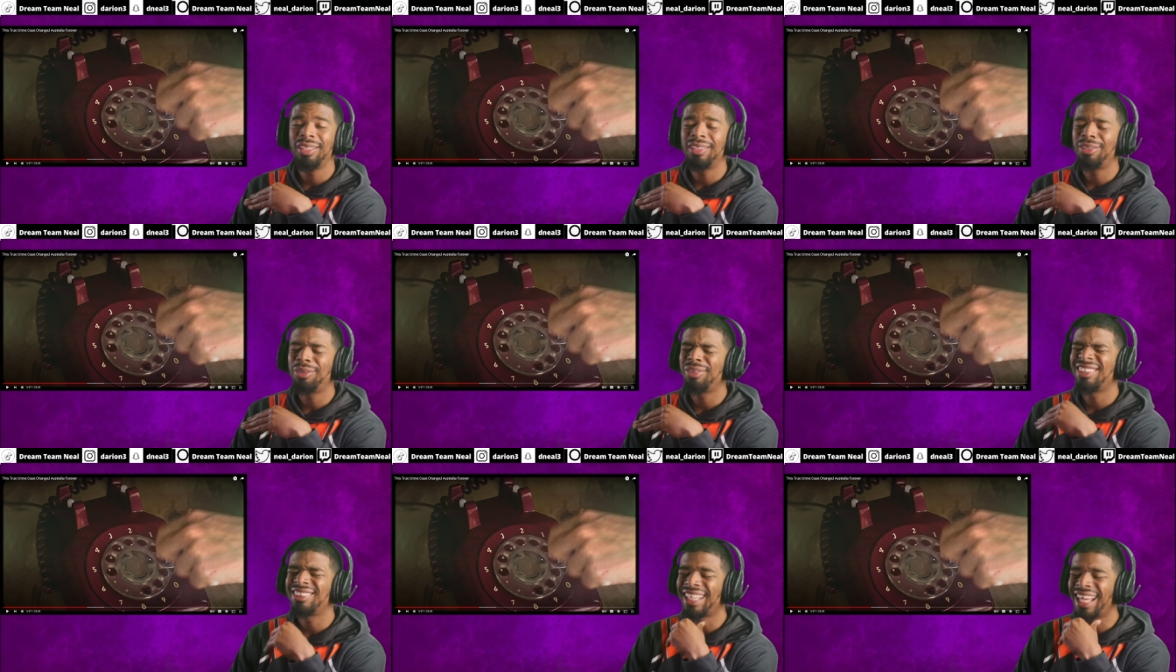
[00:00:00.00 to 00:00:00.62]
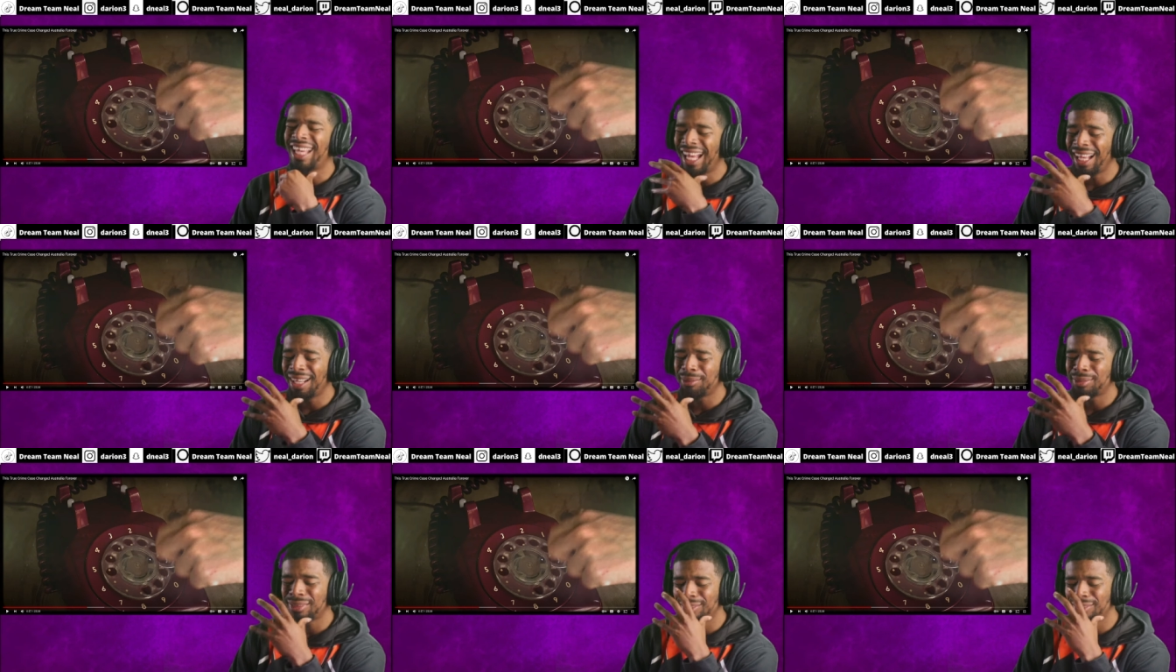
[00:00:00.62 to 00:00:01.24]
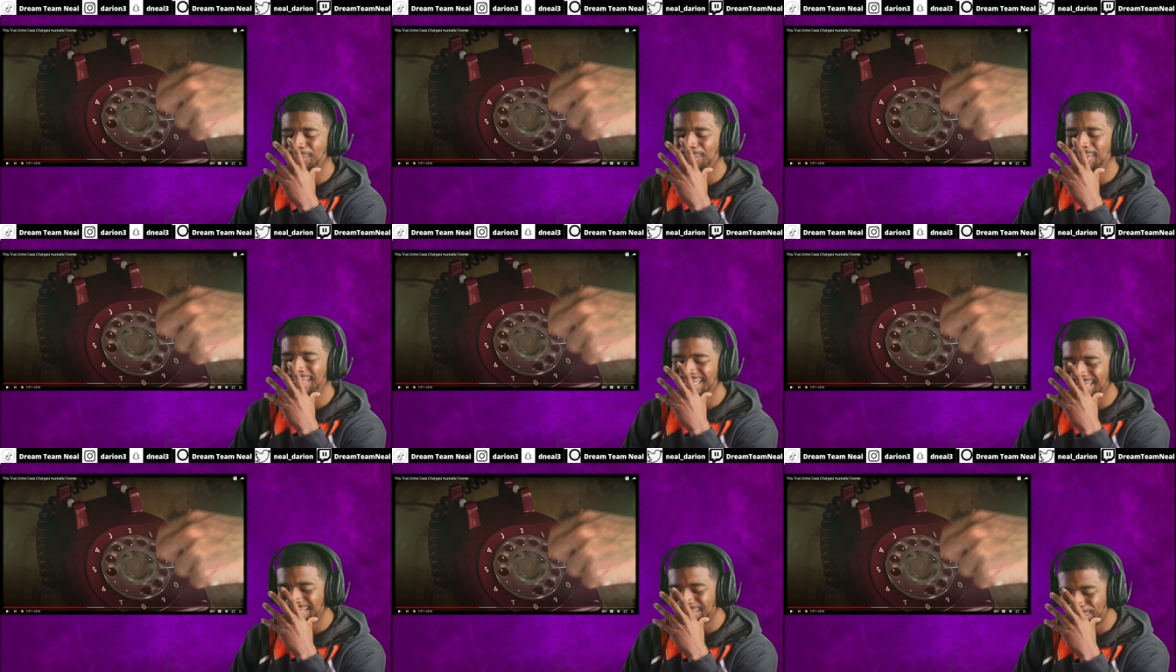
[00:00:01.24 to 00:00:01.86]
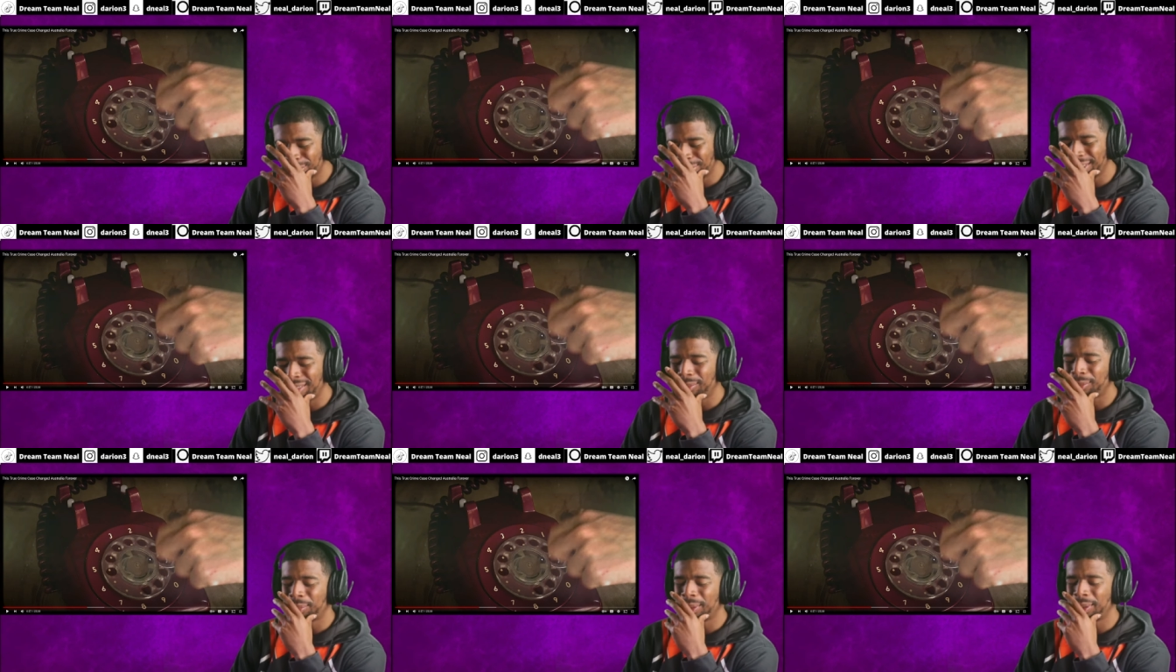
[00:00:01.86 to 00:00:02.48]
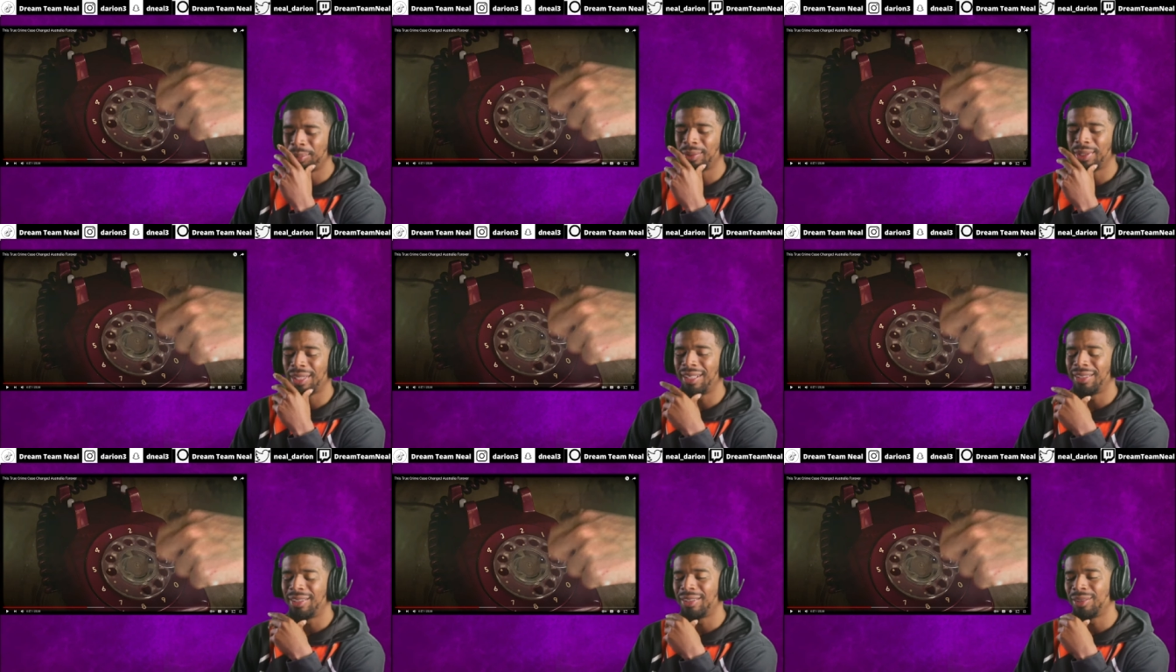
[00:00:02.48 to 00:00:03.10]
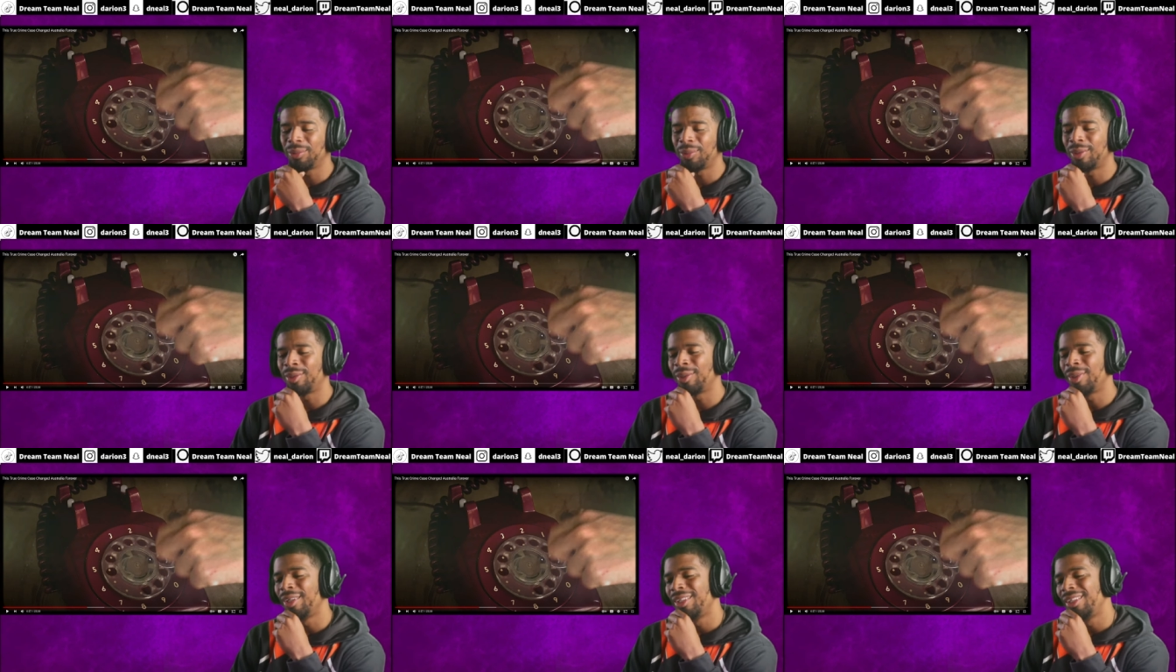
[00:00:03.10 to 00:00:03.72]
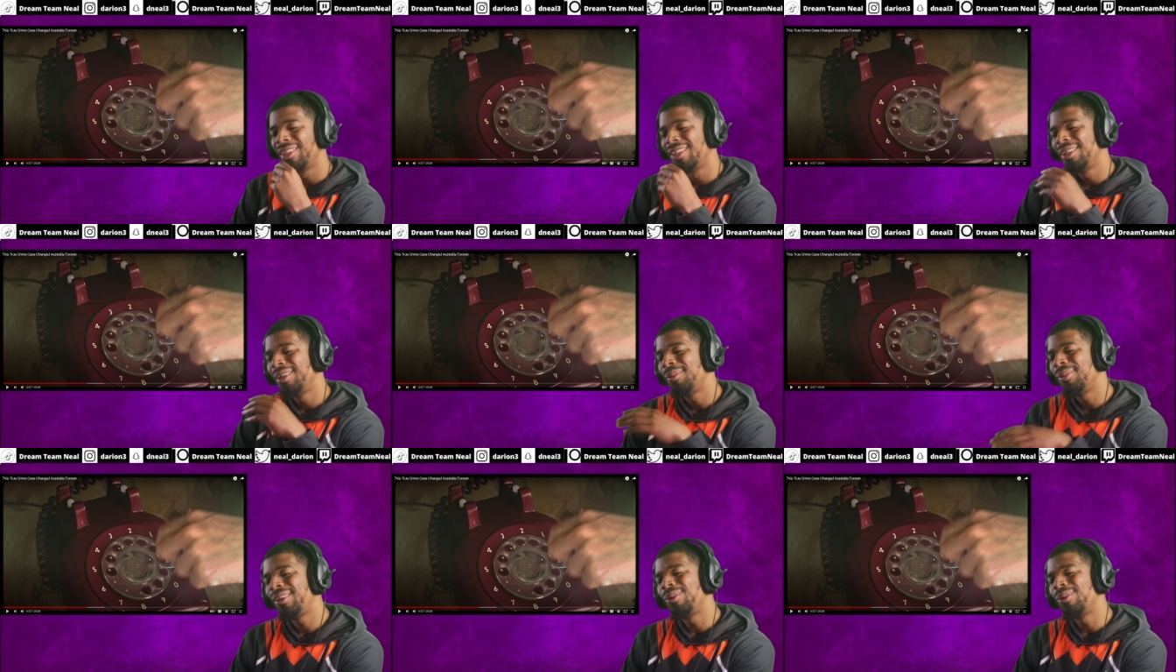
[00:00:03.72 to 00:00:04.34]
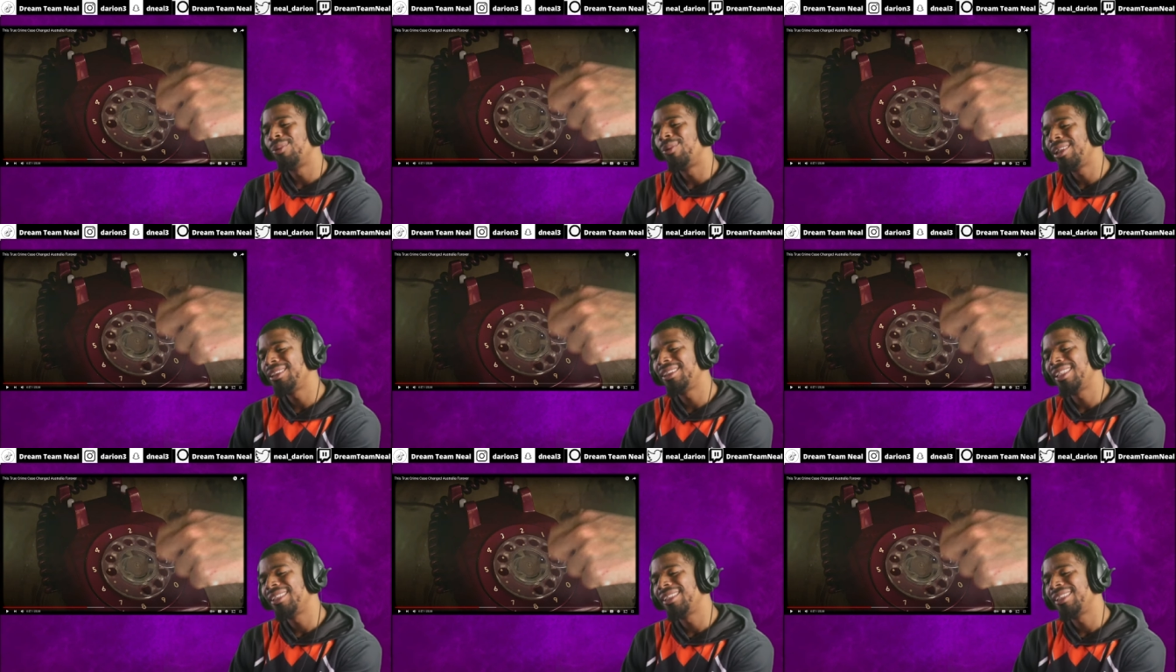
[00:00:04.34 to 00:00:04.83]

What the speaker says: I know there's absolutely incredible people out here in the world, but the ones